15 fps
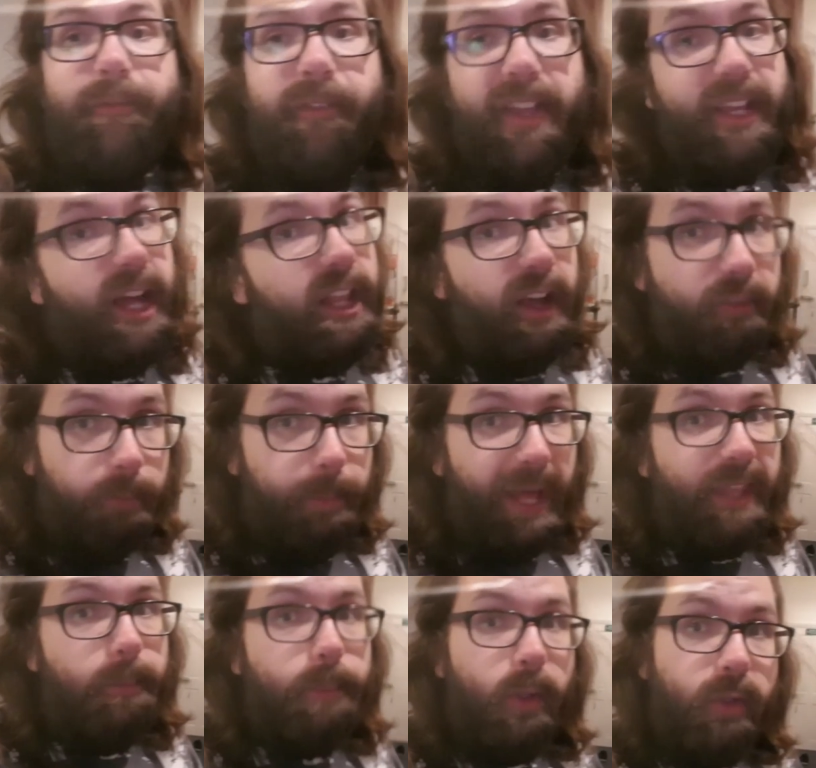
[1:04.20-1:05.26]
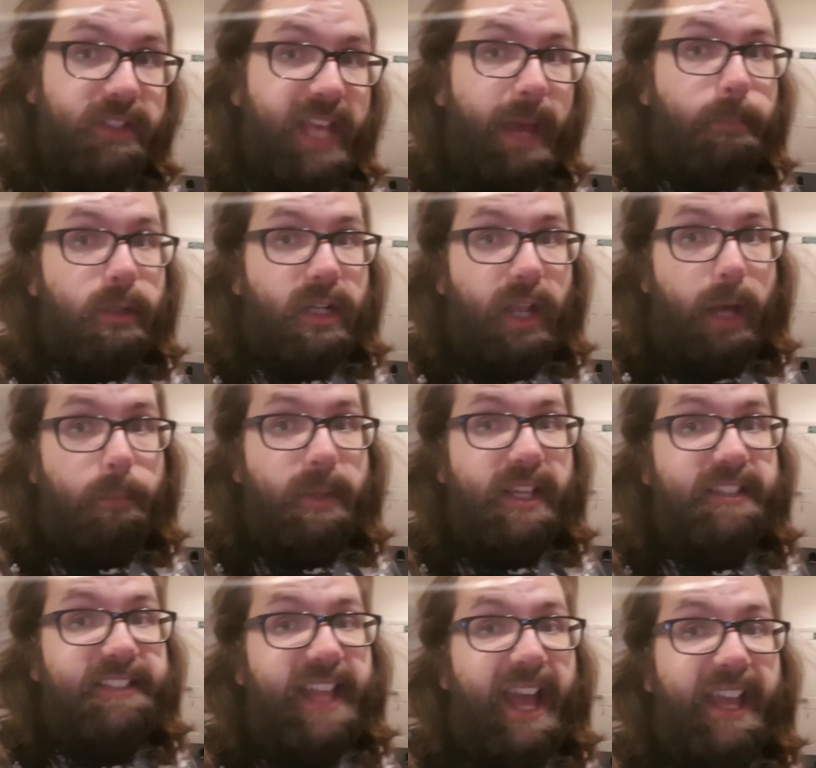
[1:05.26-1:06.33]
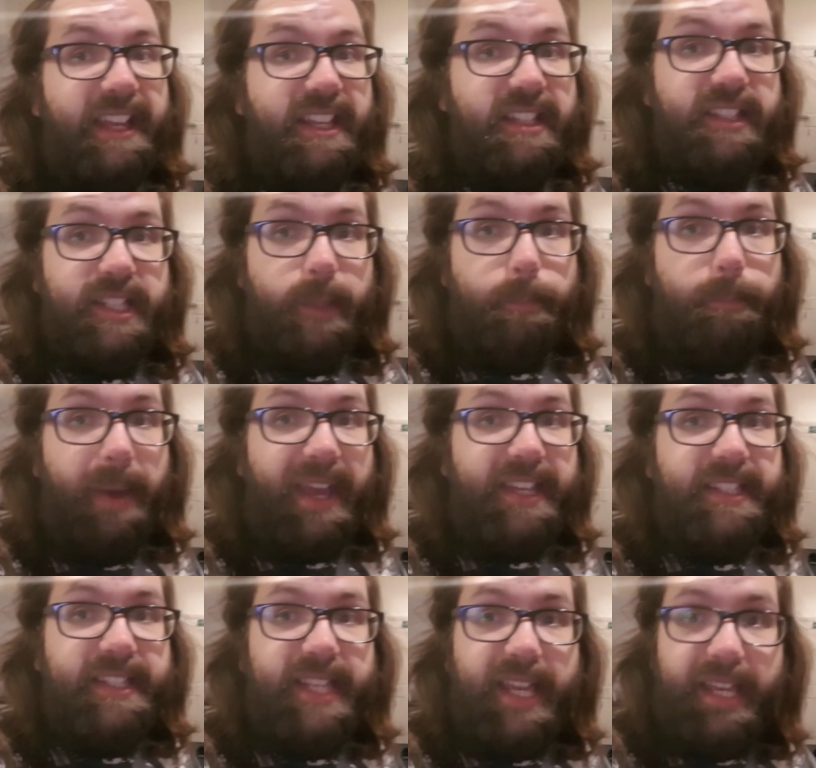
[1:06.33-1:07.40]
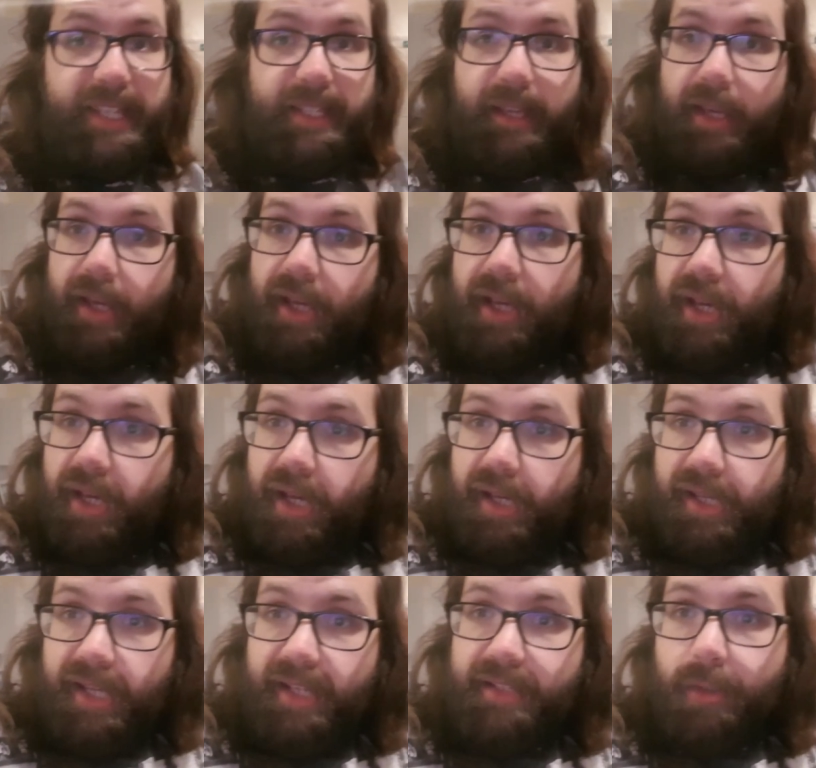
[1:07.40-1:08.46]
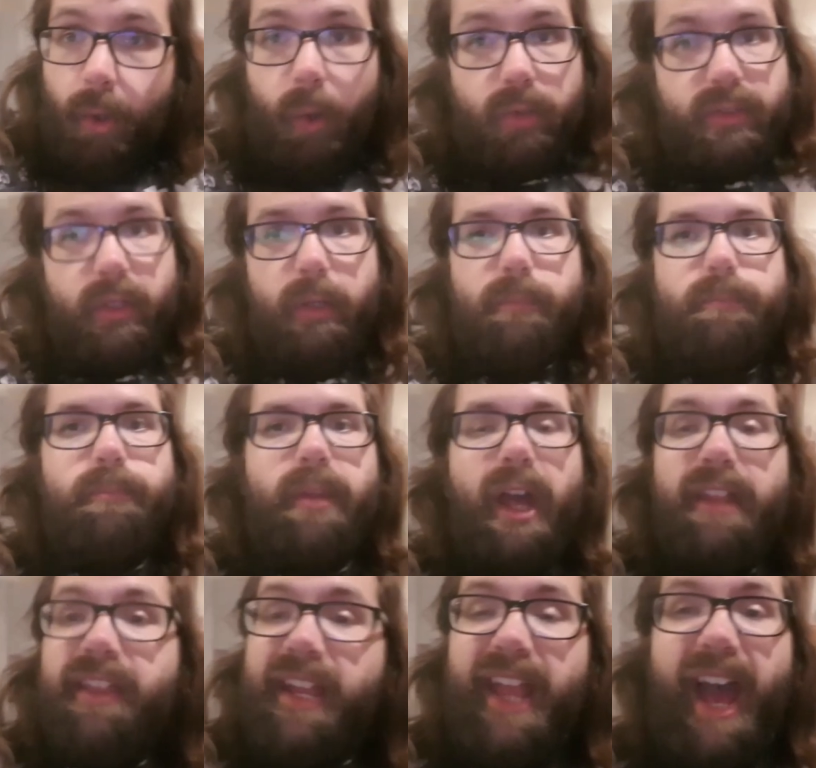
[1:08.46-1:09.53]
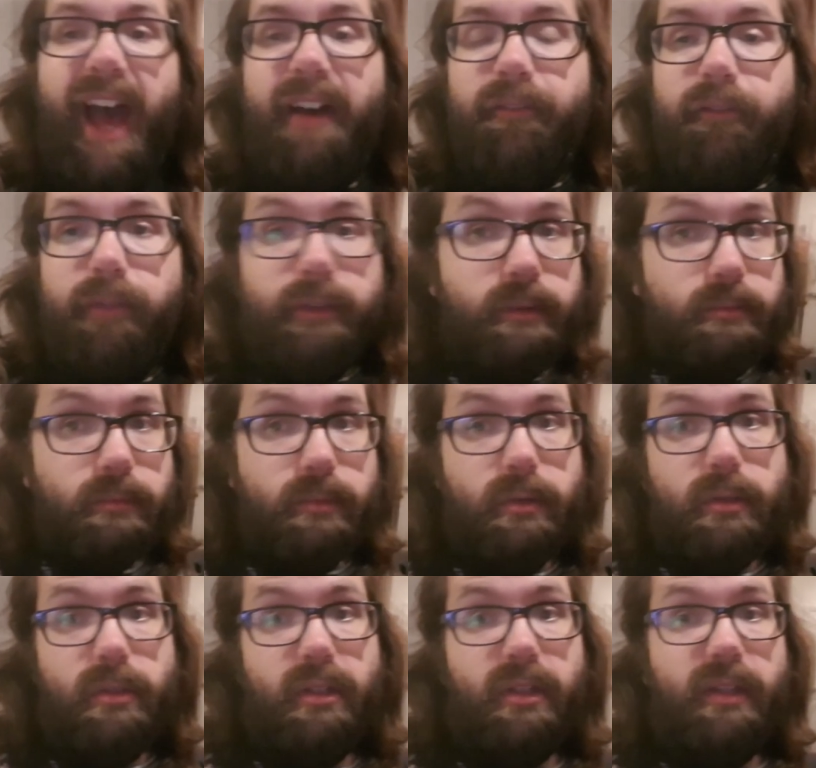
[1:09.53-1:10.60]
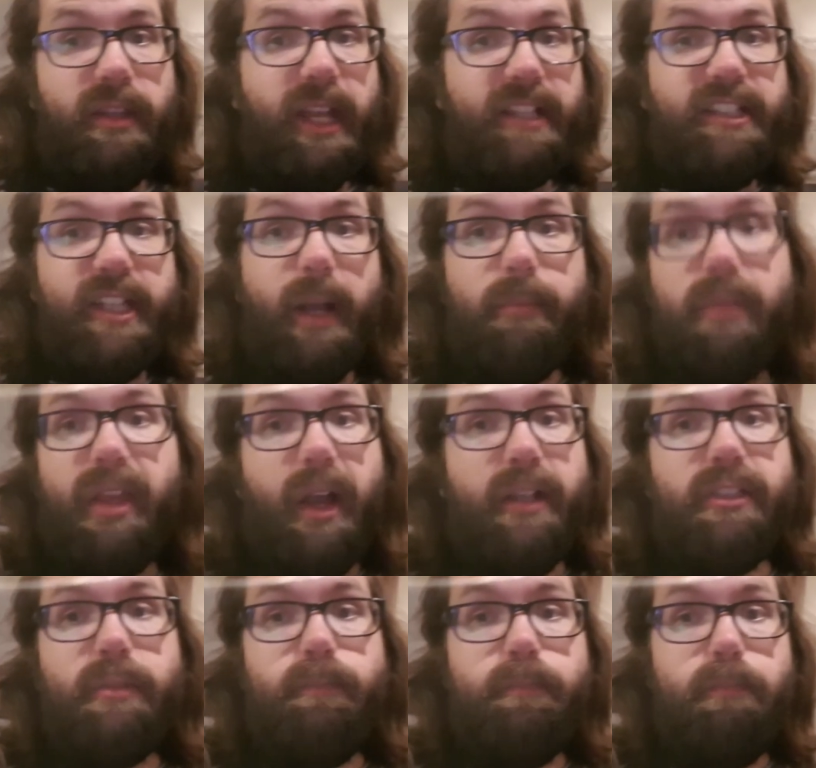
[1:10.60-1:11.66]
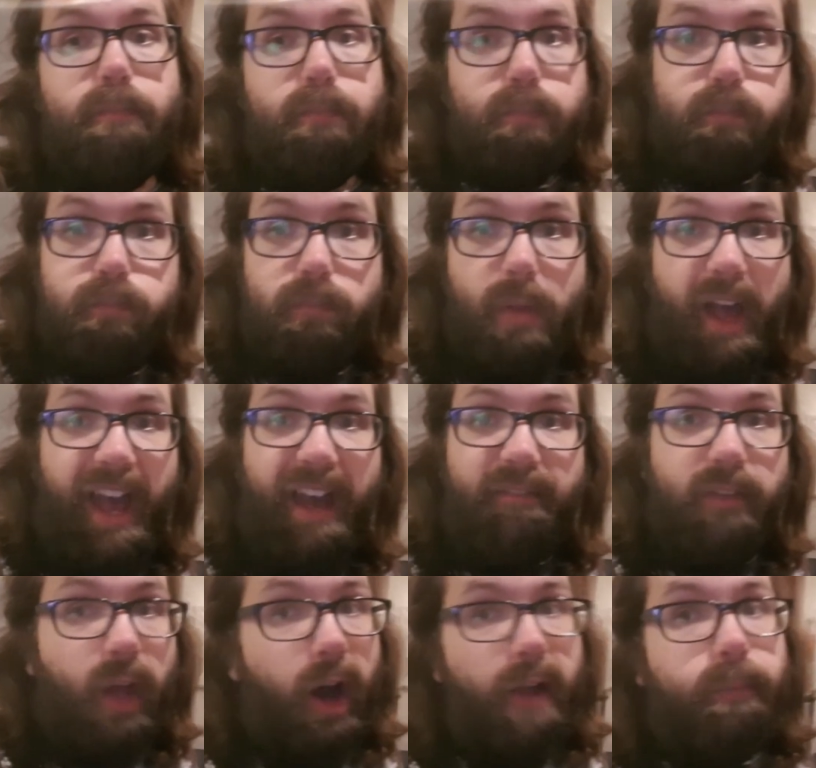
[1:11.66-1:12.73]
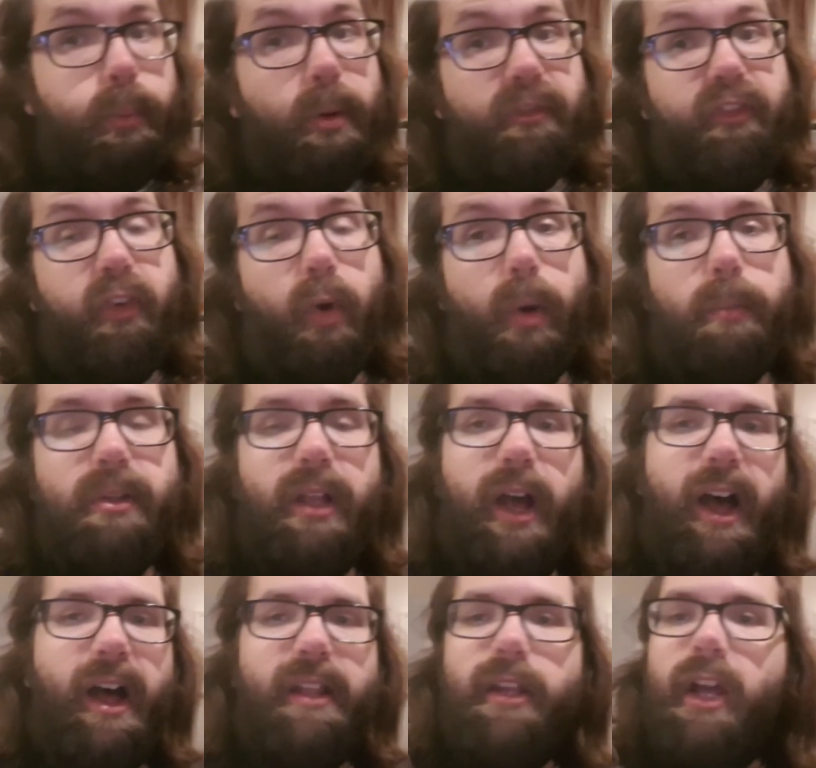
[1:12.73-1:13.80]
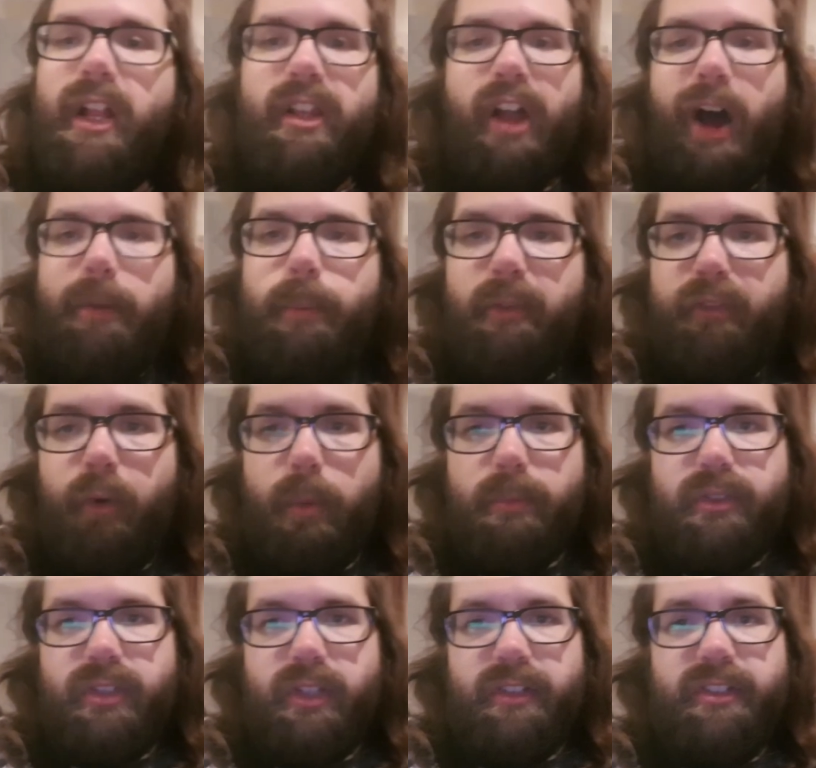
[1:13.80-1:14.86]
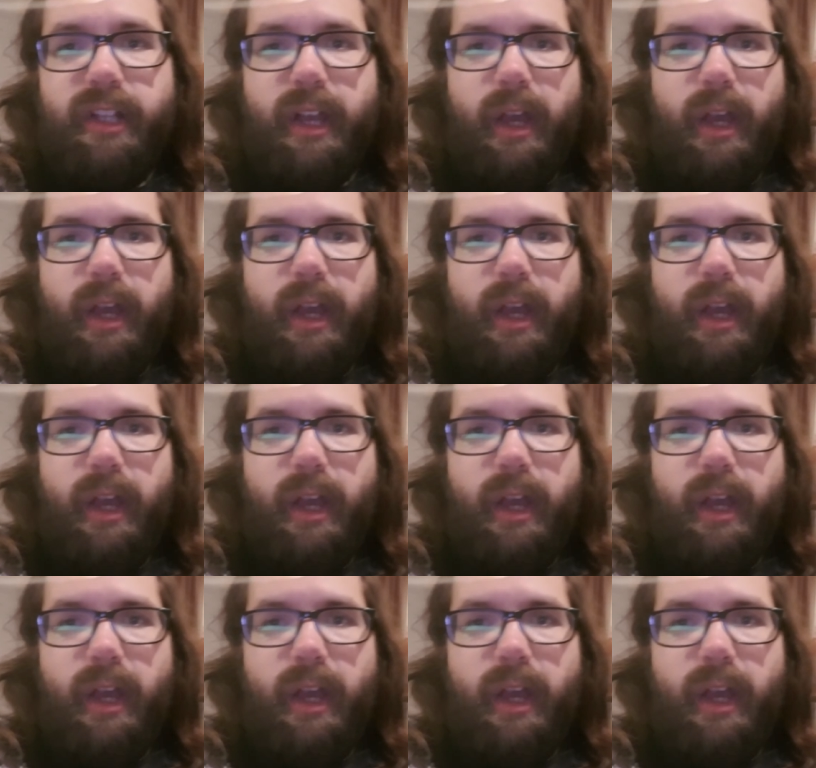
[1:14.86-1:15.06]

thing I love about the Blue Camel Club is that it's amazing. It's awesome. They sometimes have live performances.